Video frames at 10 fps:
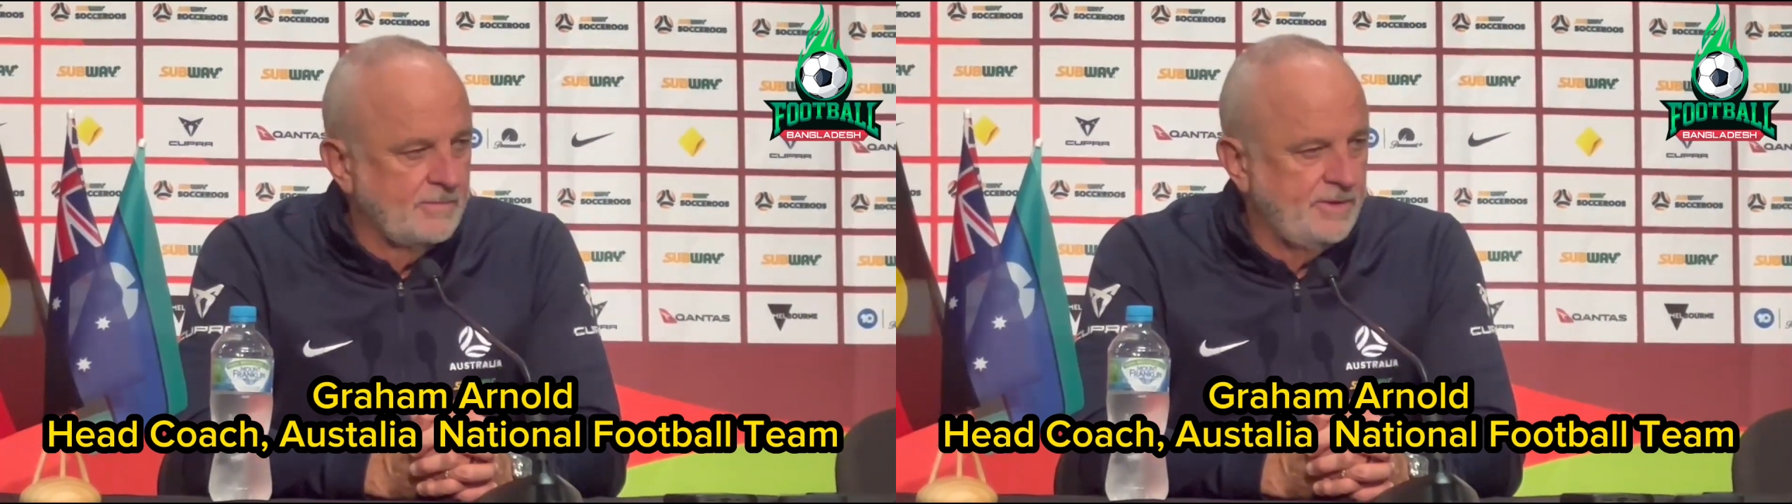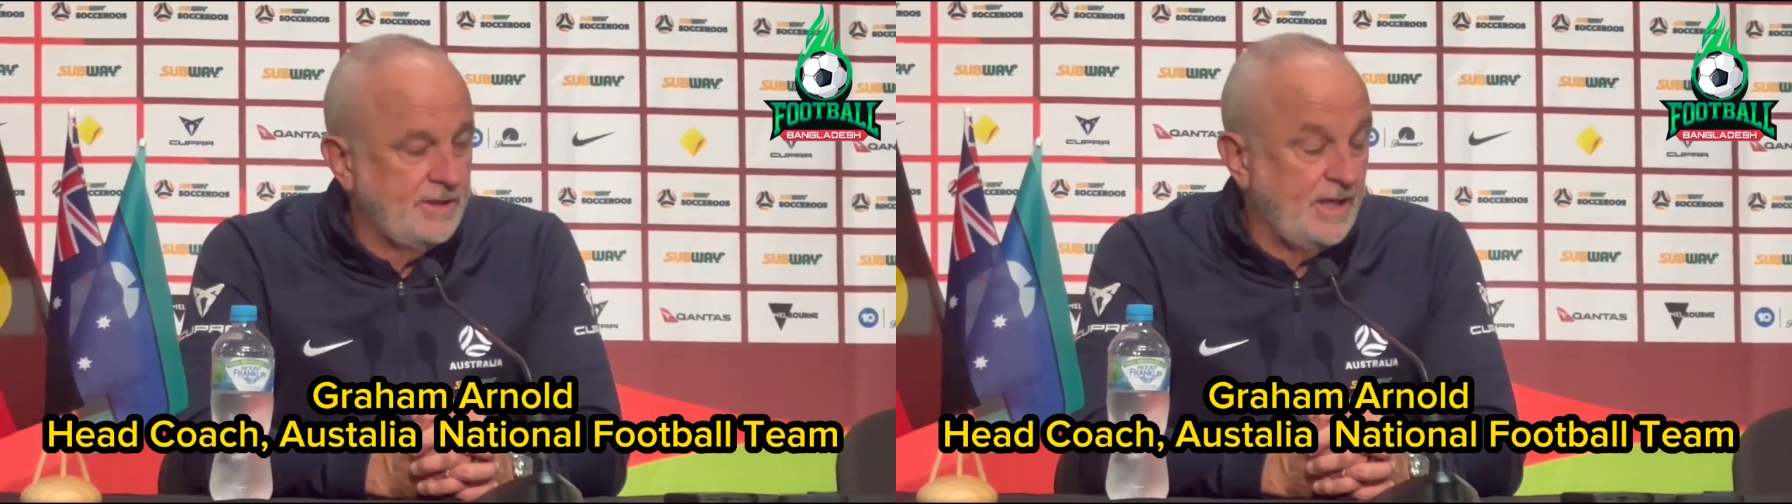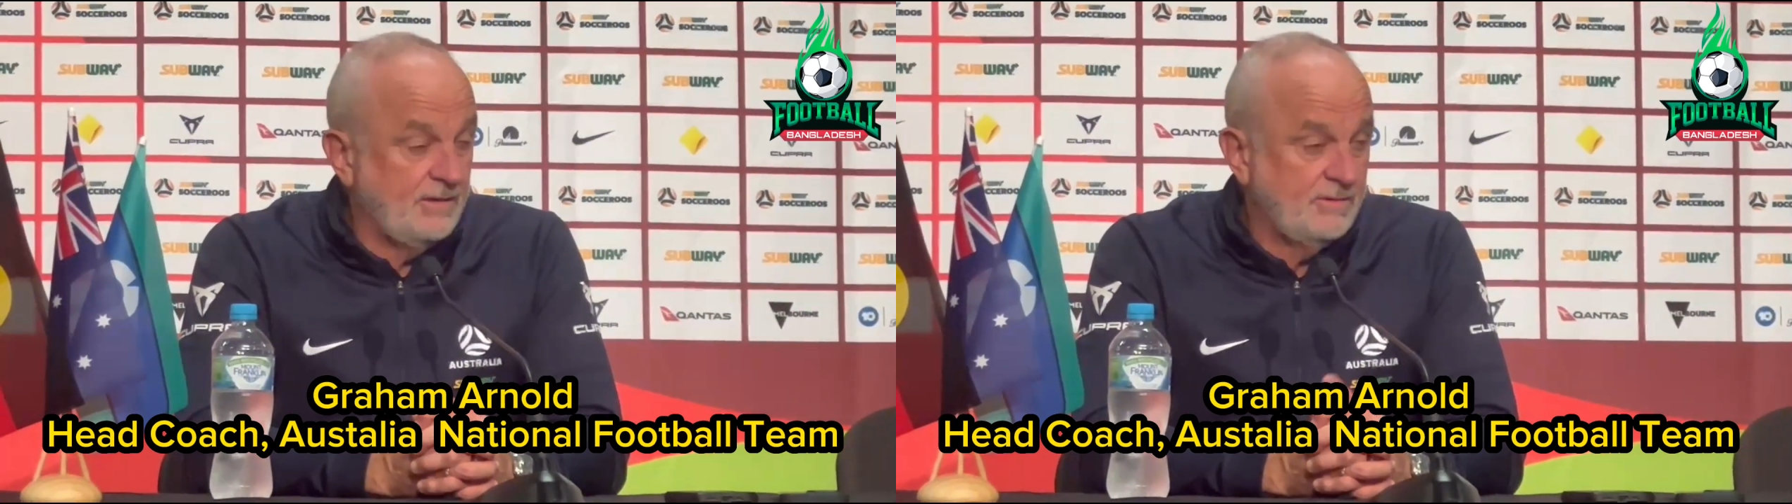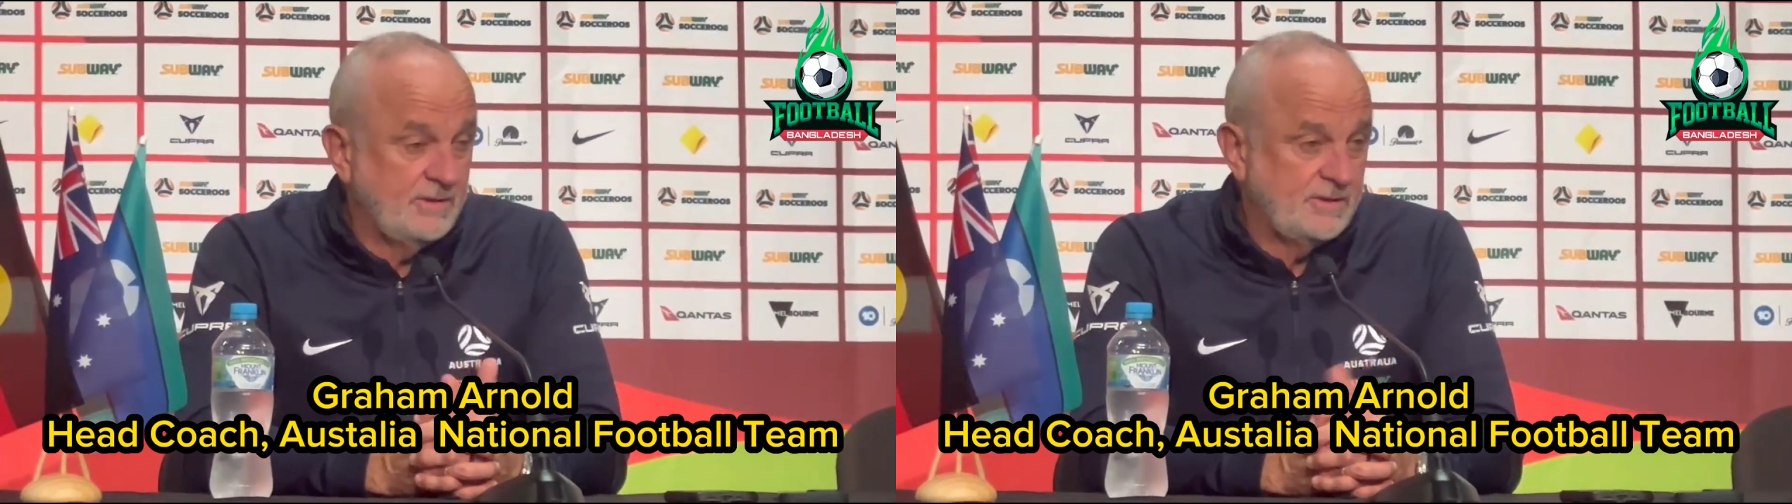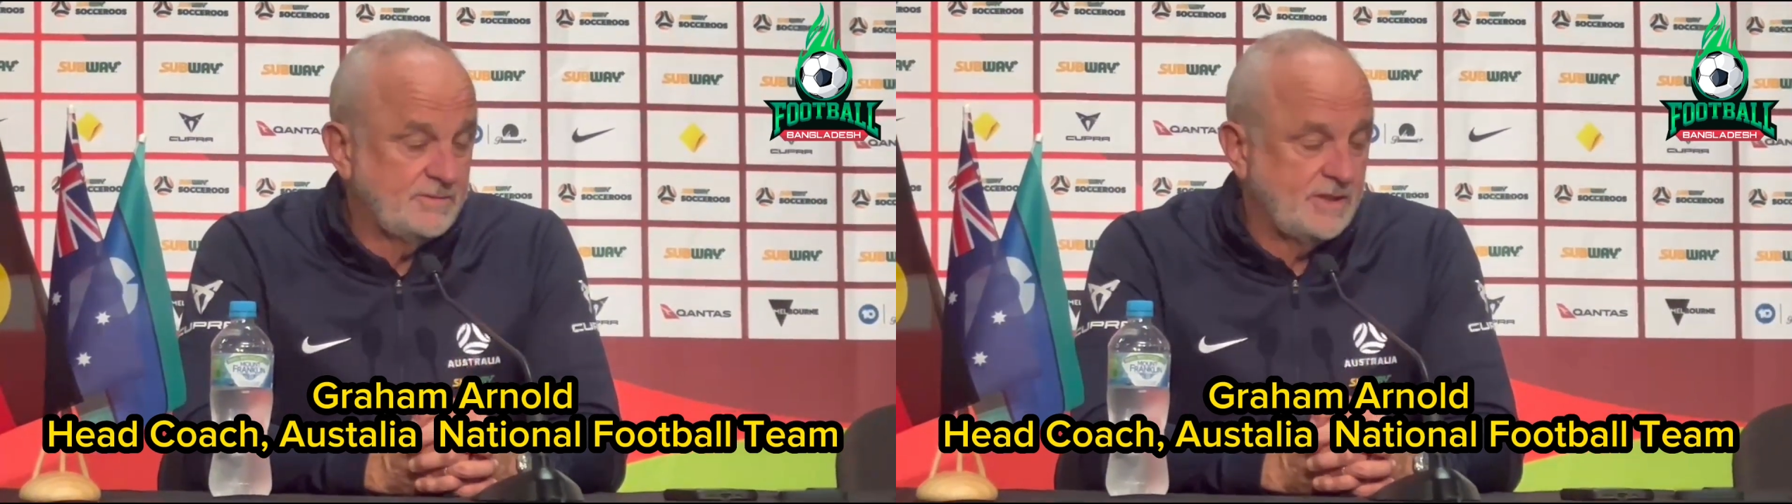I
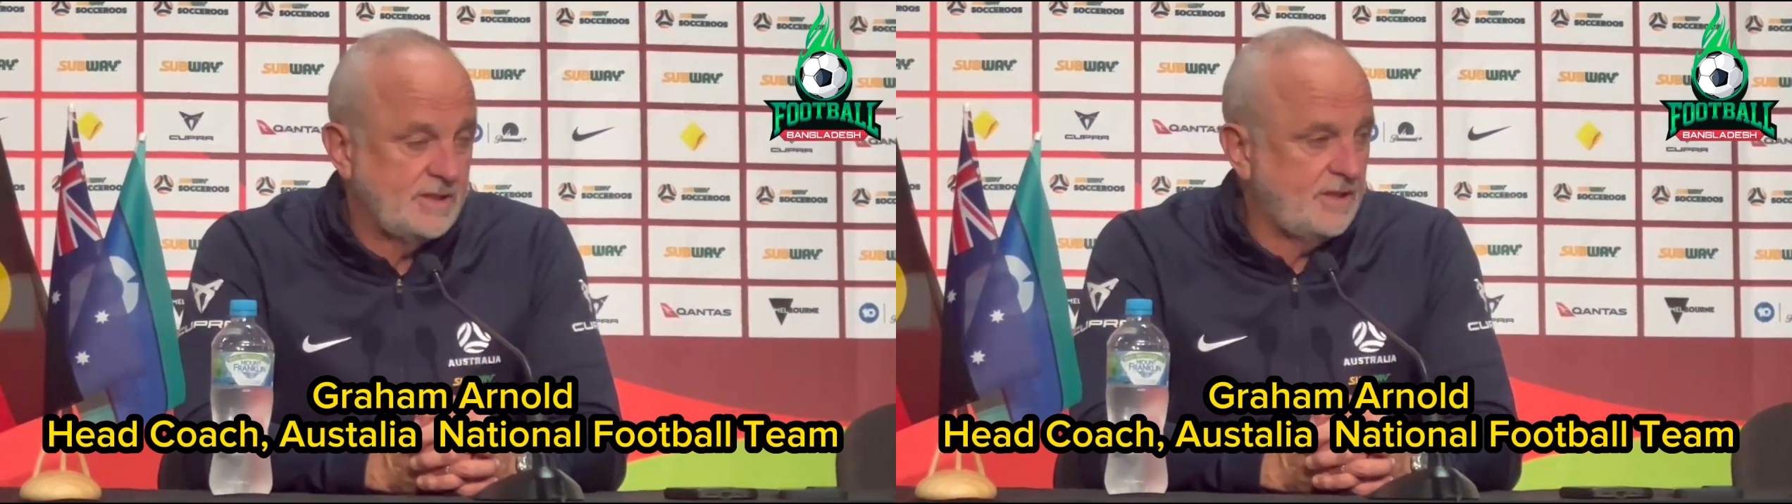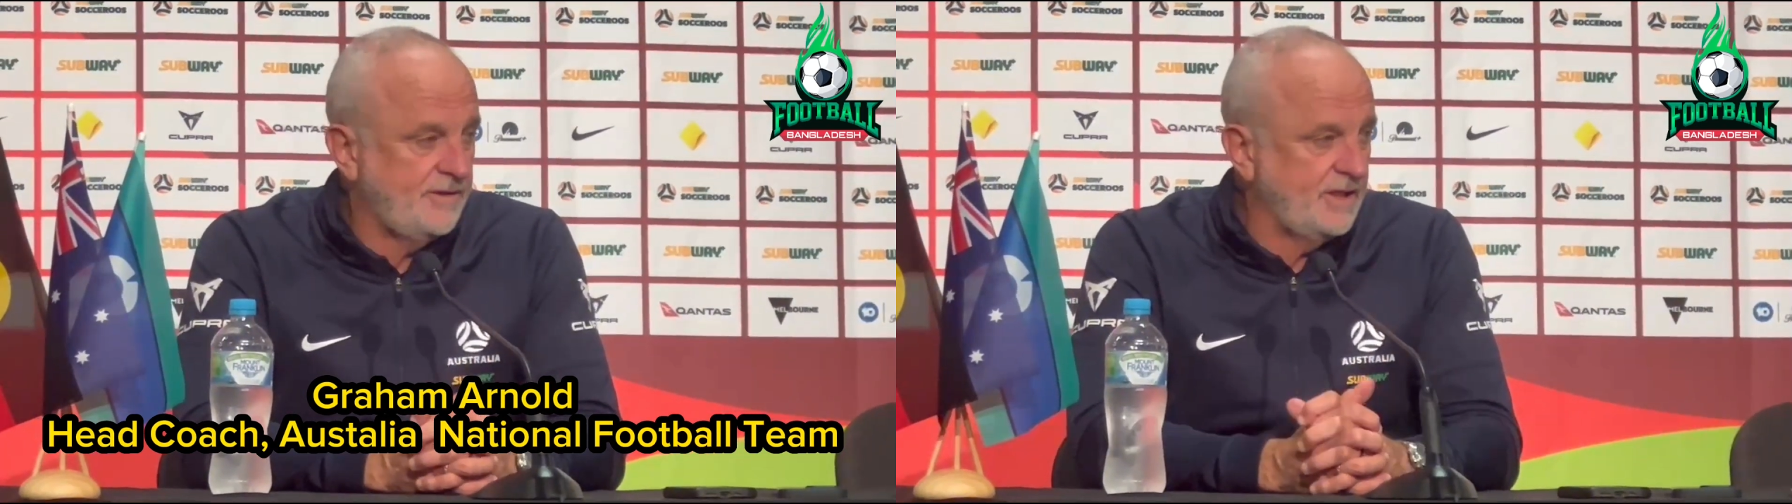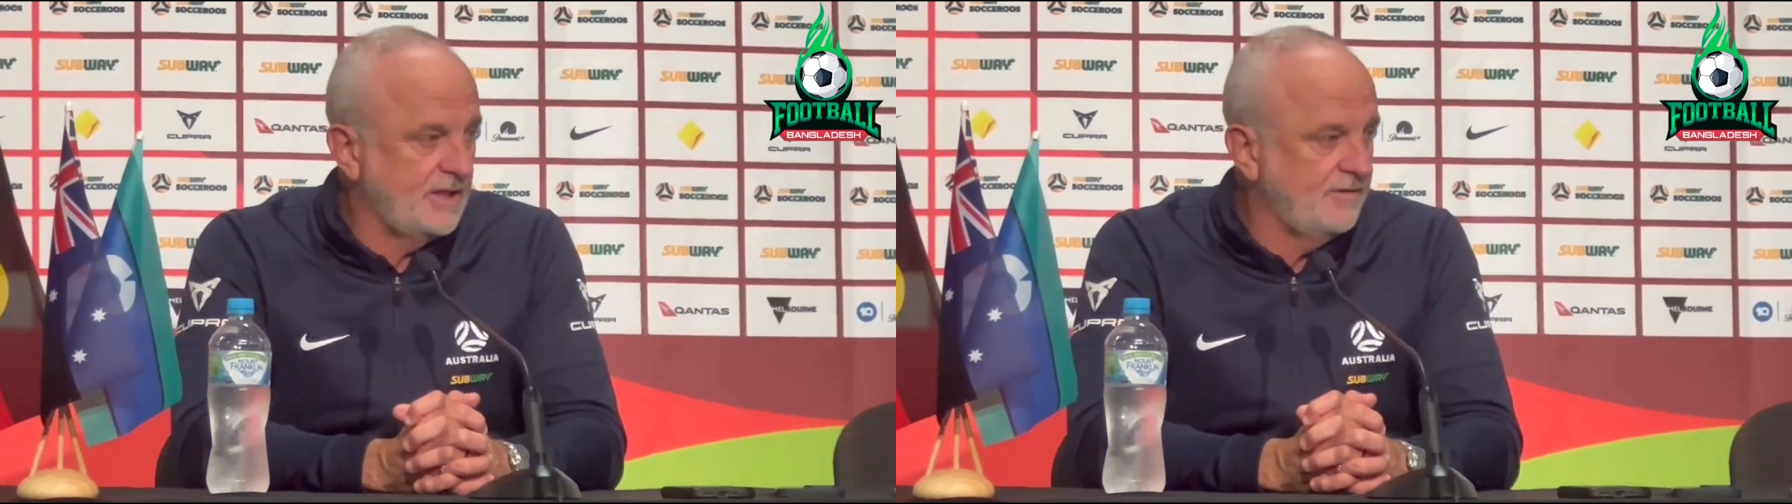think